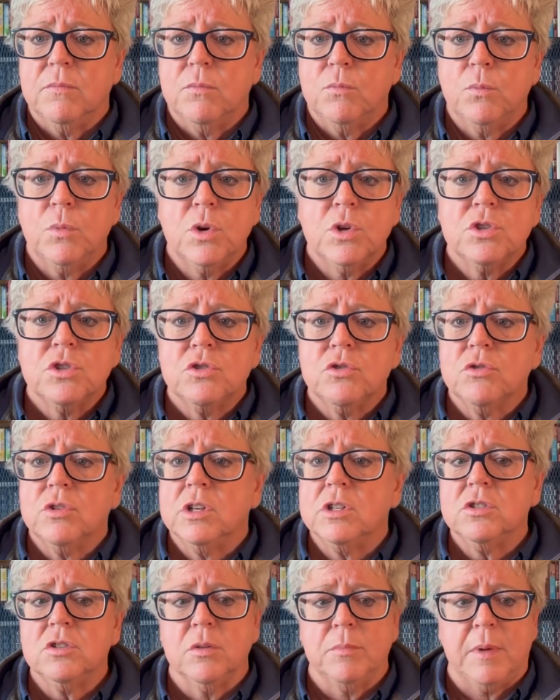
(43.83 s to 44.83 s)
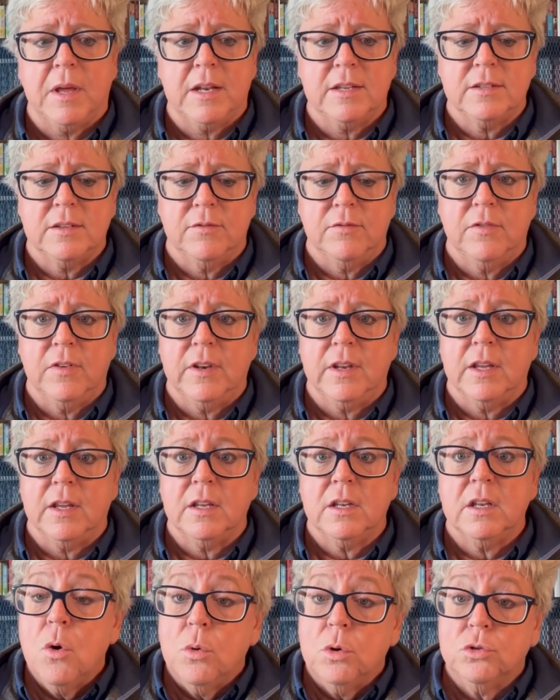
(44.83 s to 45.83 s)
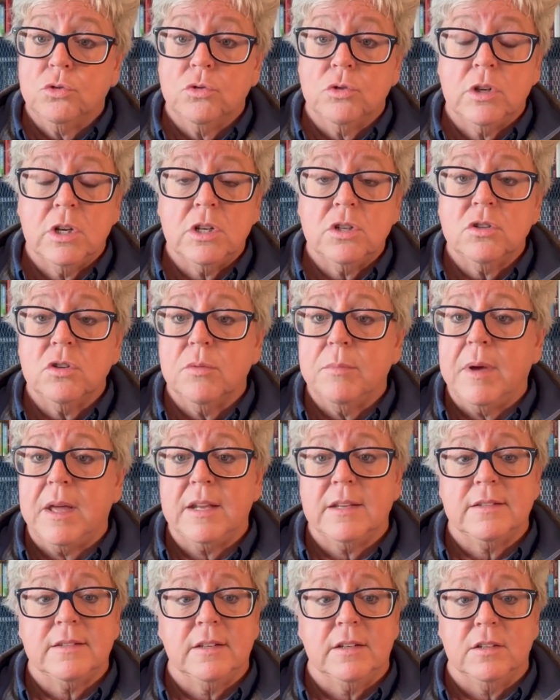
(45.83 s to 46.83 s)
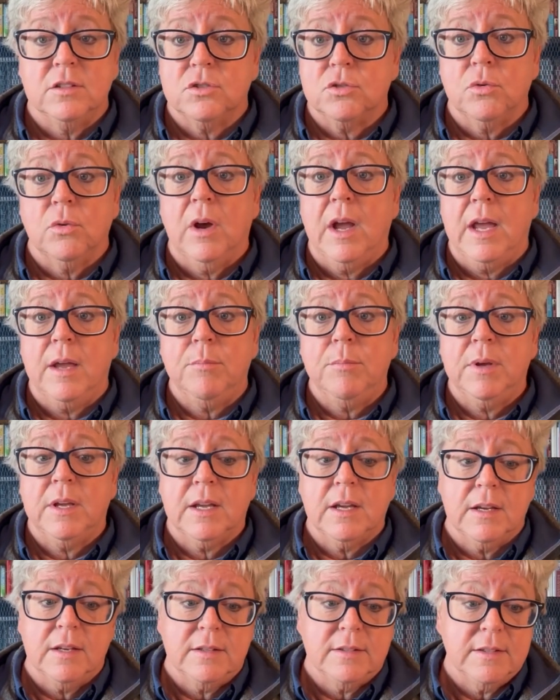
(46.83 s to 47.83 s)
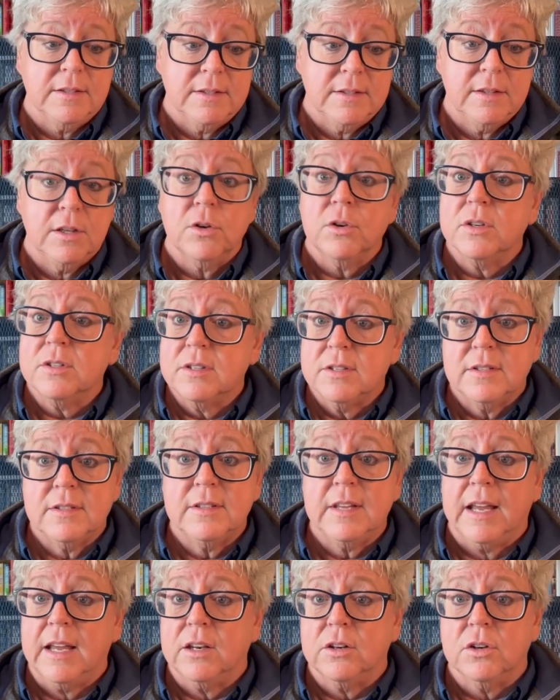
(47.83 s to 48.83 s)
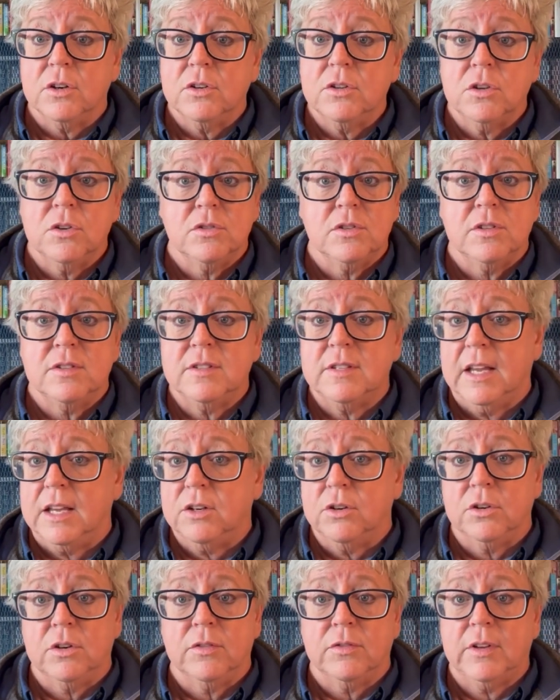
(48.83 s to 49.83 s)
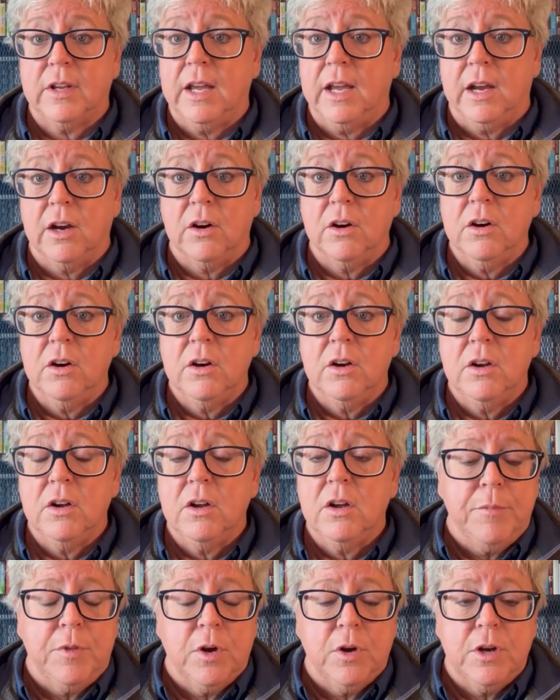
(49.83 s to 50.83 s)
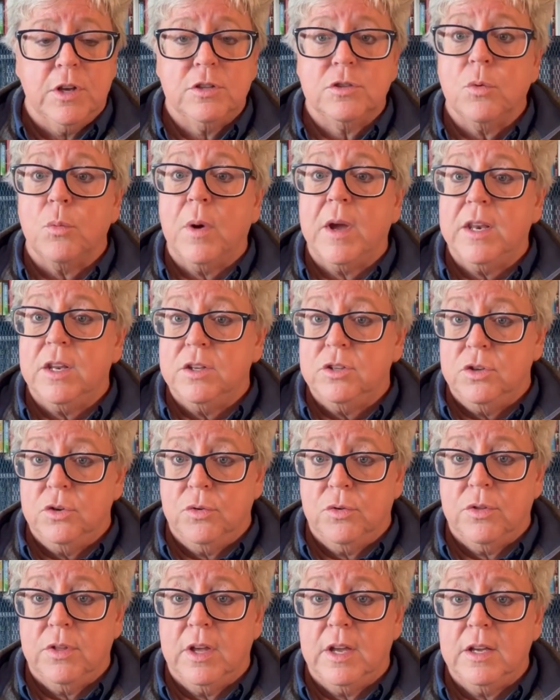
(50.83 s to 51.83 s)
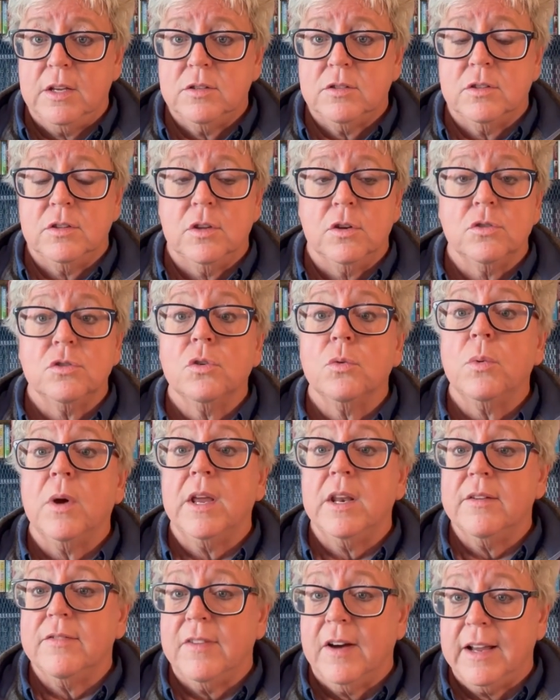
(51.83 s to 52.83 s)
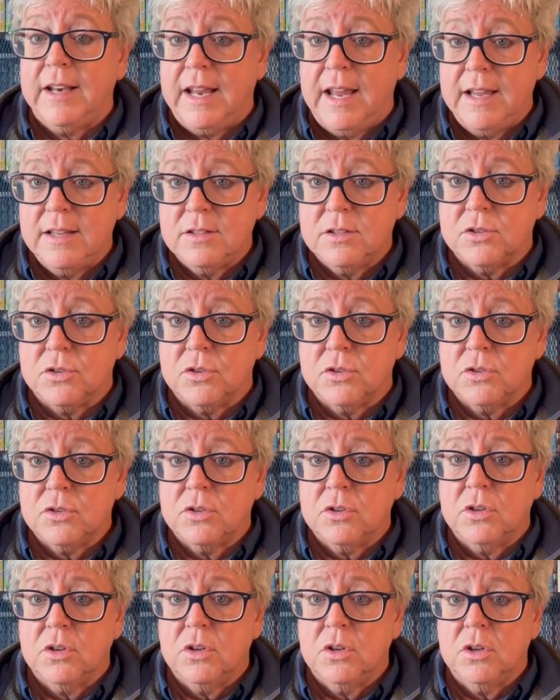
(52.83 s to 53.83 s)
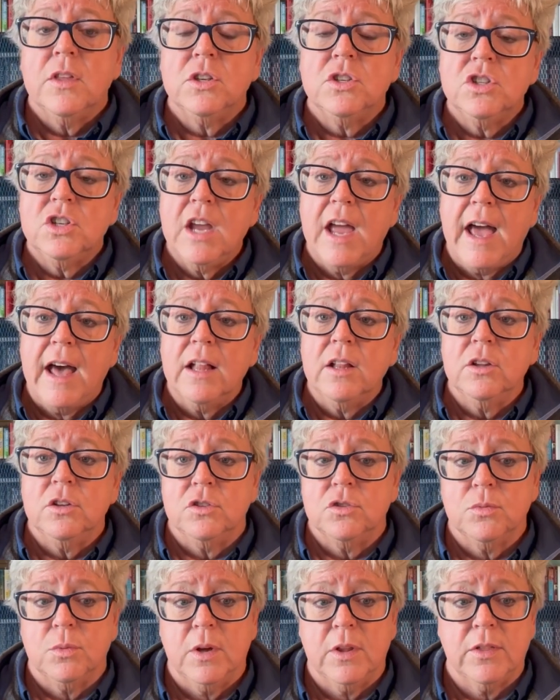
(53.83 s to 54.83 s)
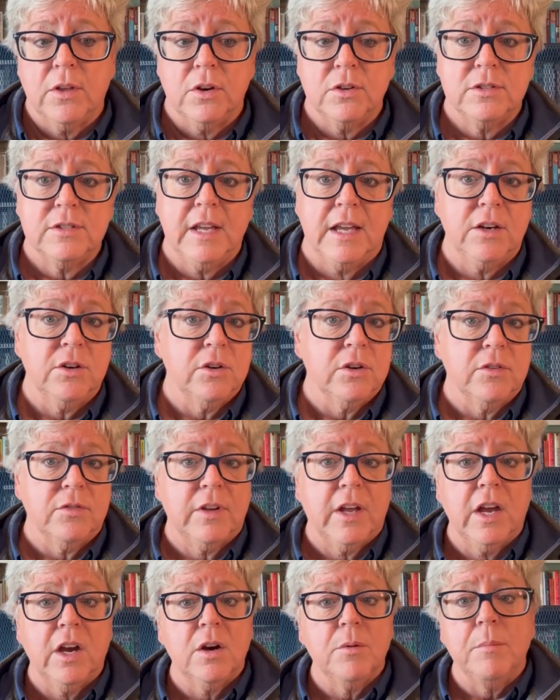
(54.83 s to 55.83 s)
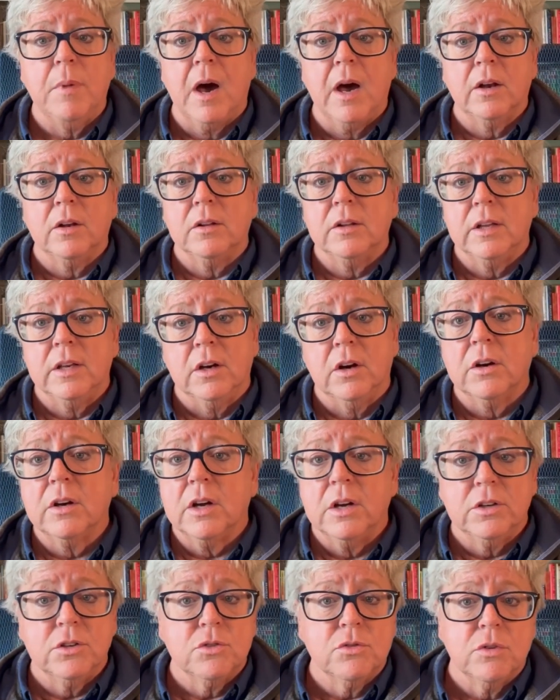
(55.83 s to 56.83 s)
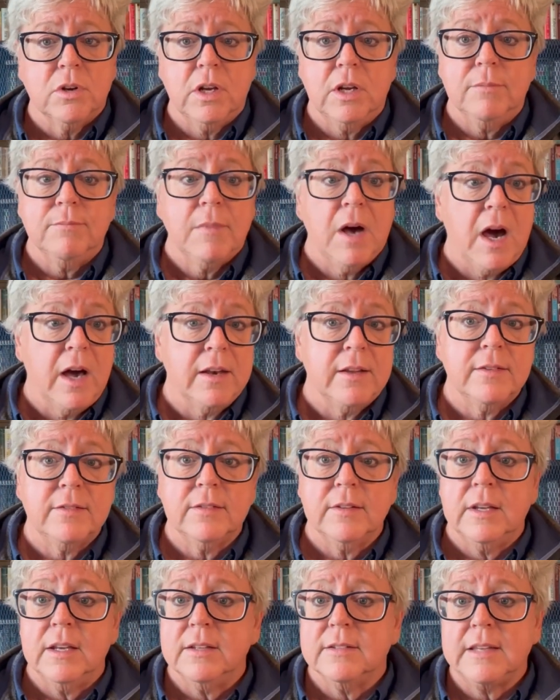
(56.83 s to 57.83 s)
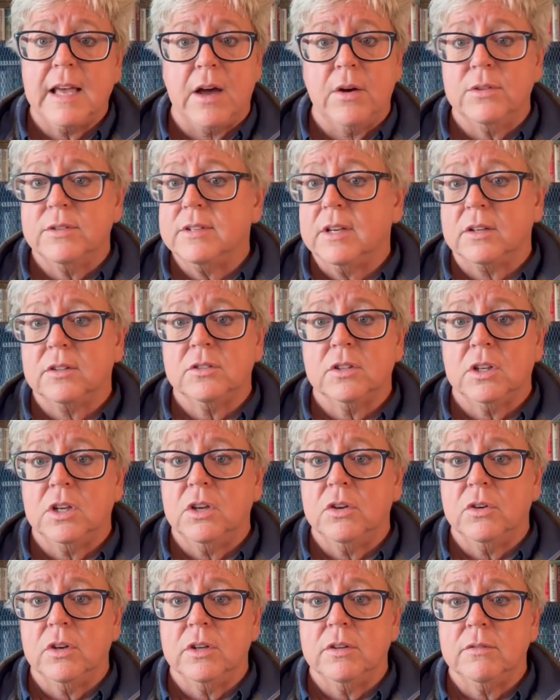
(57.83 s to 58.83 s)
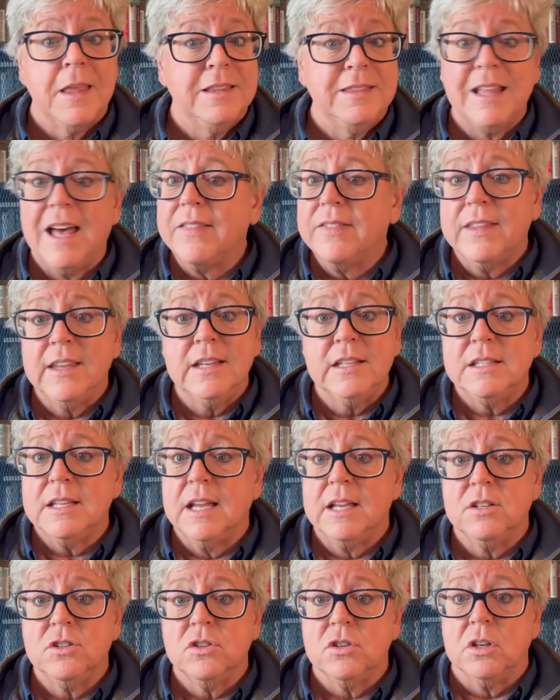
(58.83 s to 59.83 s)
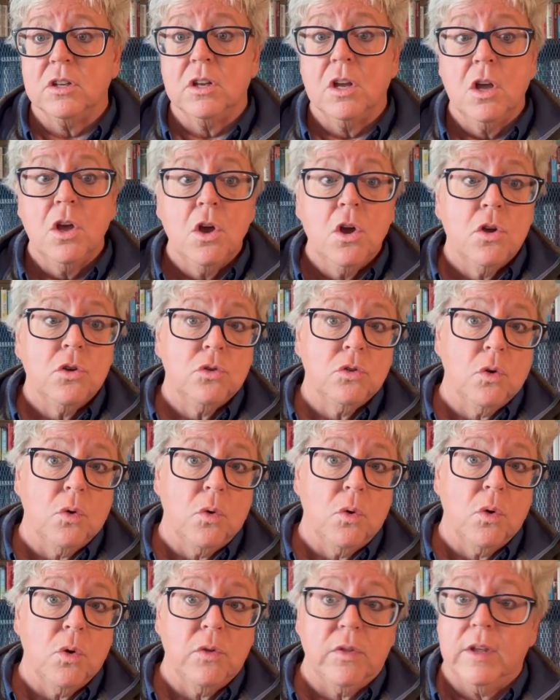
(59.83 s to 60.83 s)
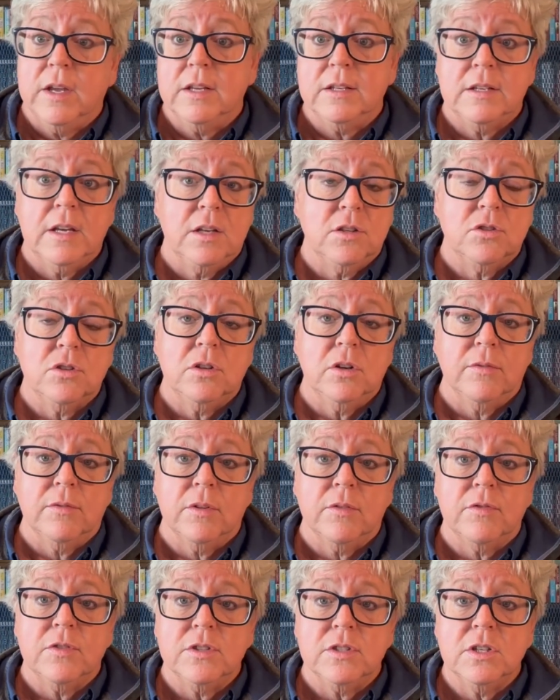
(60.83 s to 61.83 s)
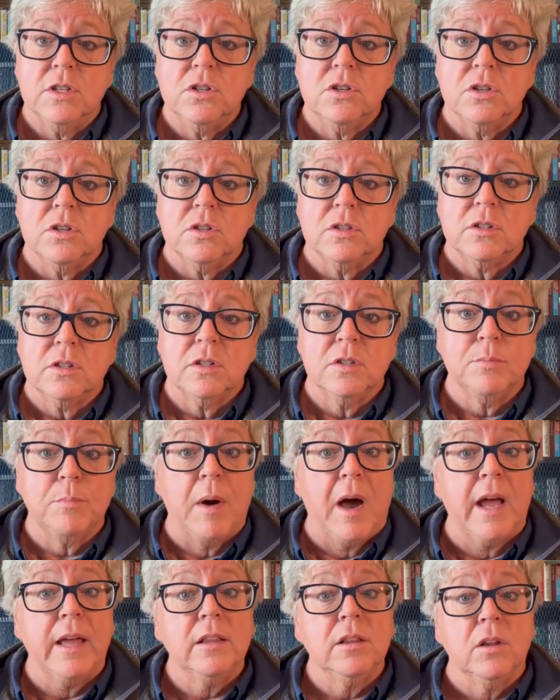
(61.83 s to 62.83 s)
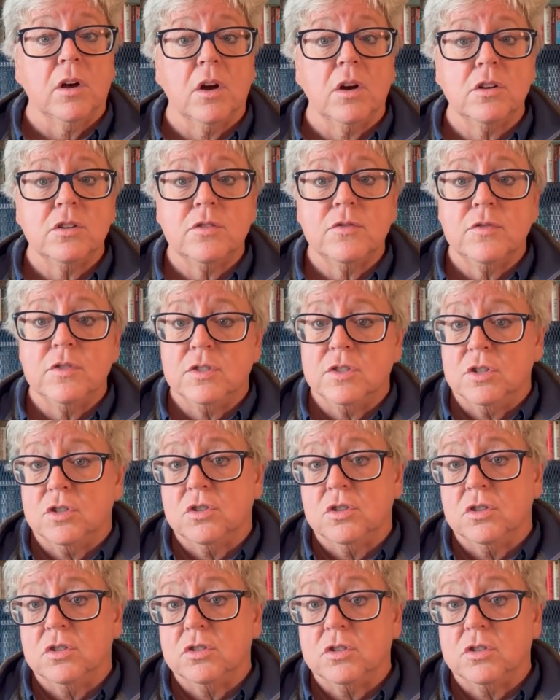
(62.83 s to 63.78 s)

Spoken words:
Where's traditional medicine fit in? Well, traditional medicine is great because there is a standard. There's a standard of care. There is a way to do things, and there's a way to find answers. The challenge with our standard of care model in our country, honestly, is how it's executed, not the intention, nor the intention of the physicians, because by and large, physicians